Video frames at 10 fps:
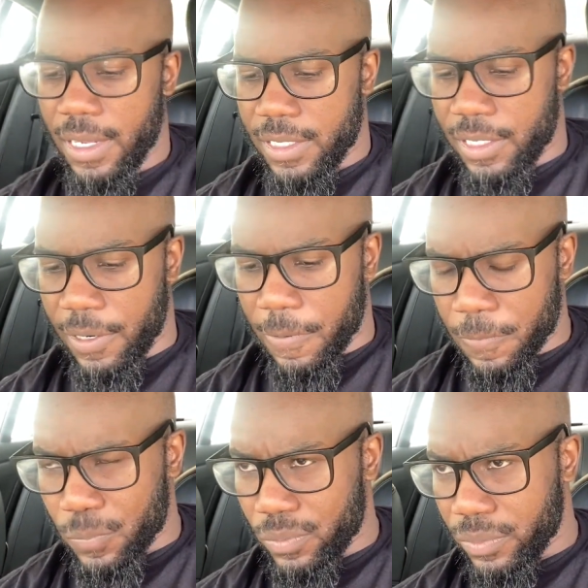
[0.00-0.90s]
So
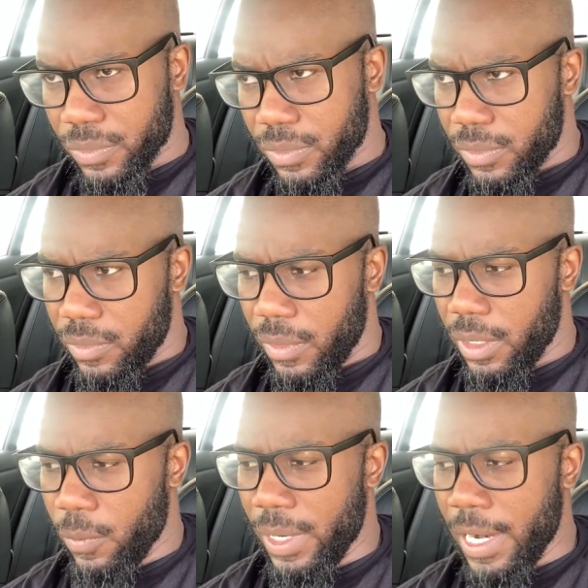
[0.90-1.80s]

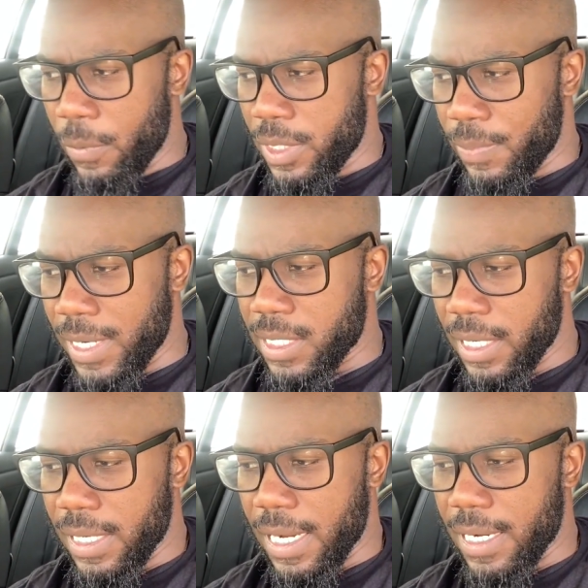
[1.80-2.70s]
when I was
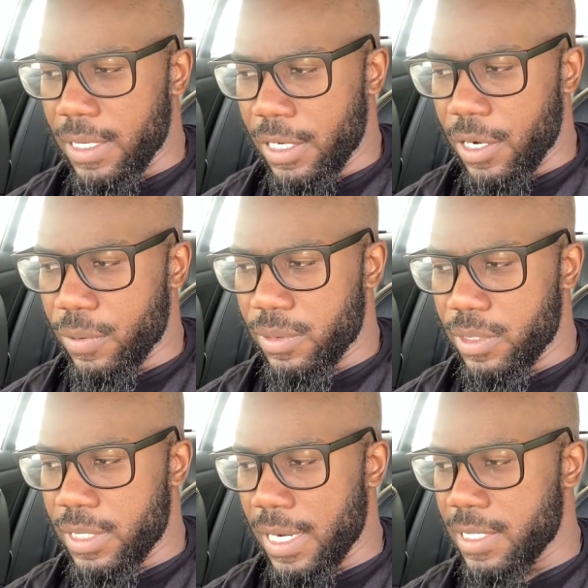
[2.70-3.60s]
basically, like, you know,
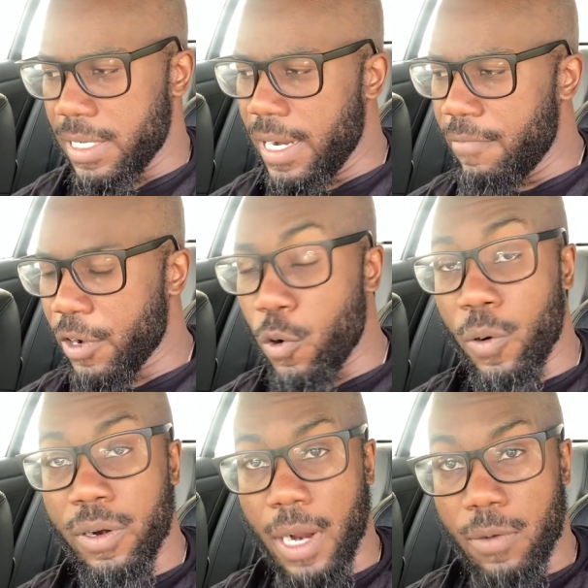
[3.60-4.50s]
testing,
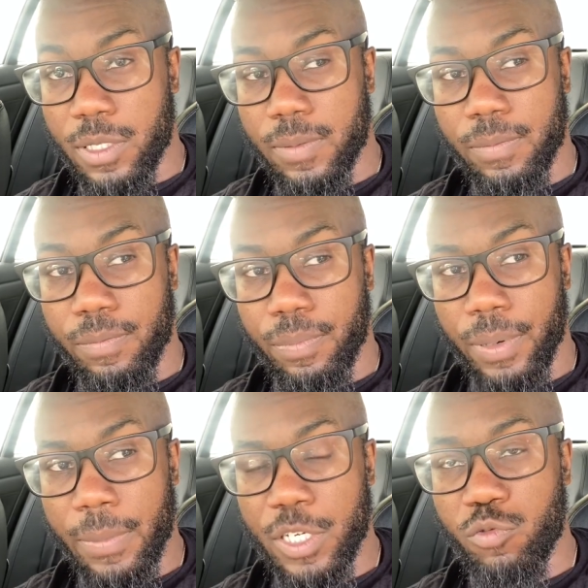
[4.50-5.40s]
recording, I was
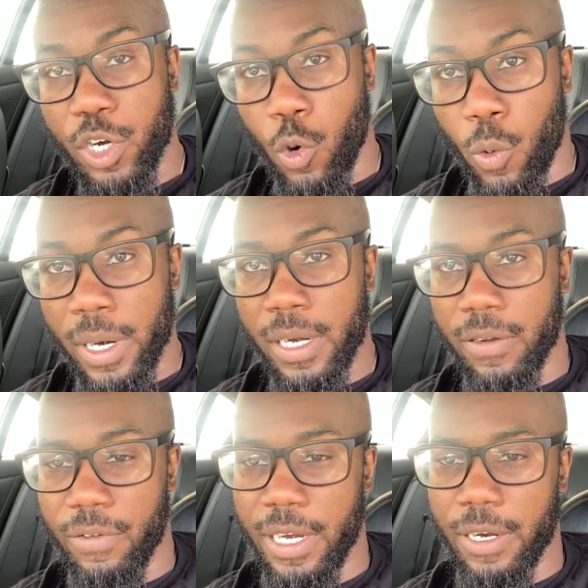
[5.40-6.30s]
pretty much recording
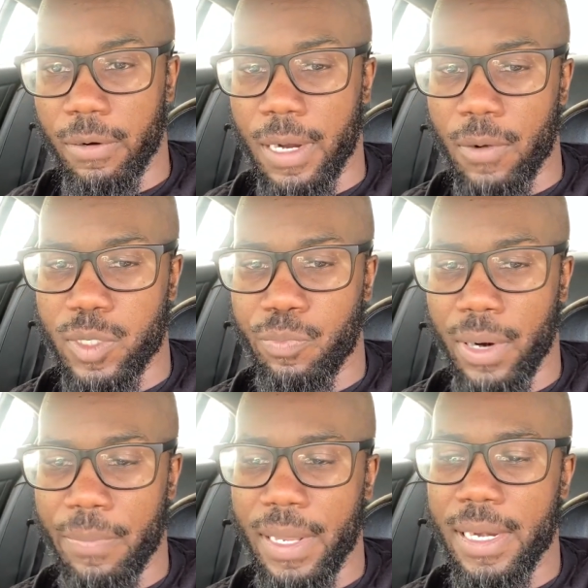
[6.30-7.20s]
a video. I was
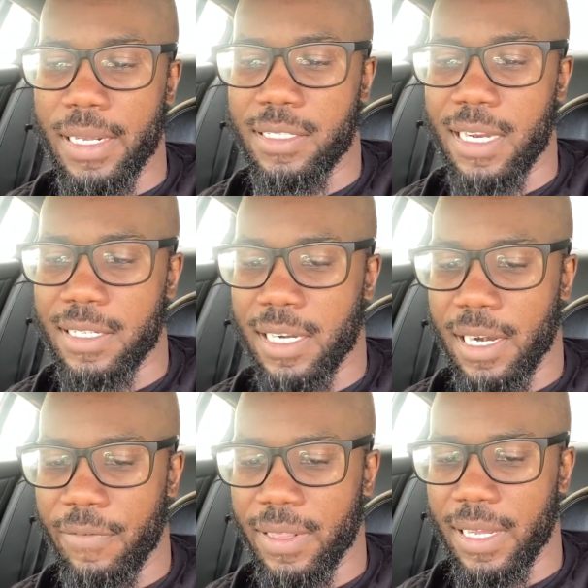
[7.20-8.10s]
prepping and testing
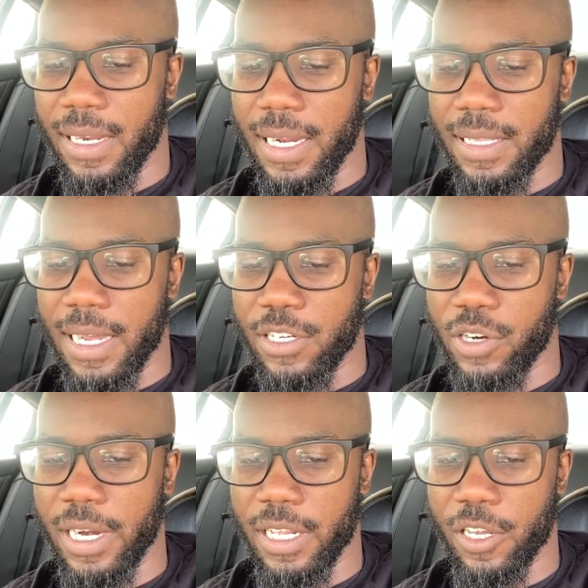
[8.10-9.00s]
and everything like that,
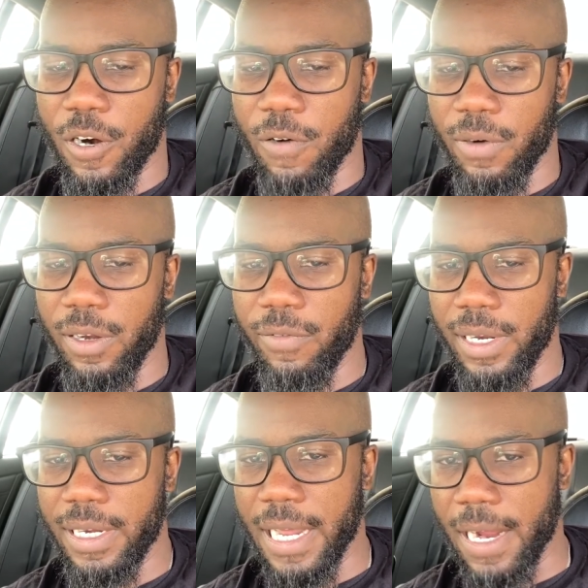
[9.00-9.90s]
try to get the car
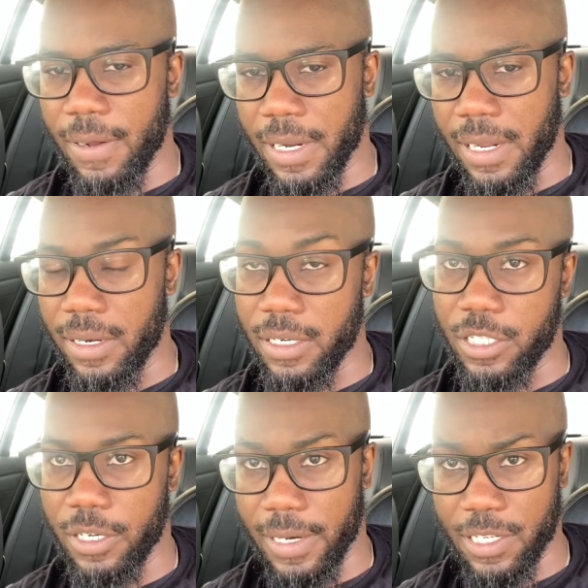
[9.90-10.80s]
really dialed in, because,
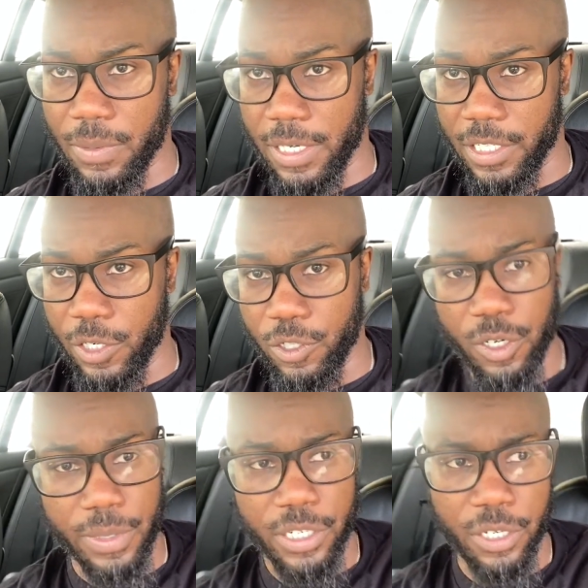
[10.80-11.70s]
you know, that's what us
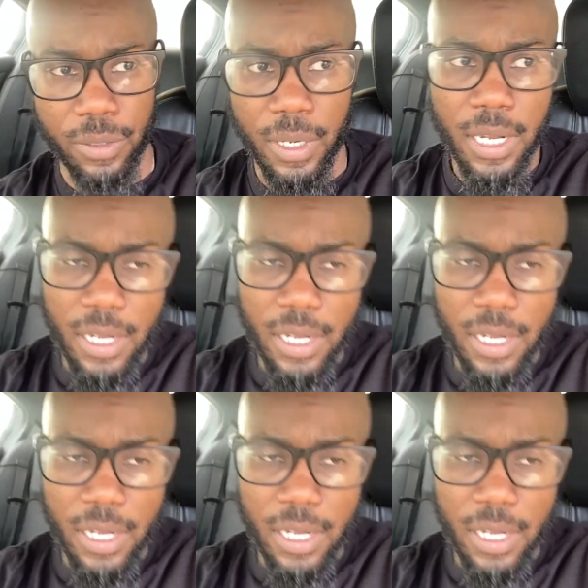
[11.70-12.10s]
YouTubers do.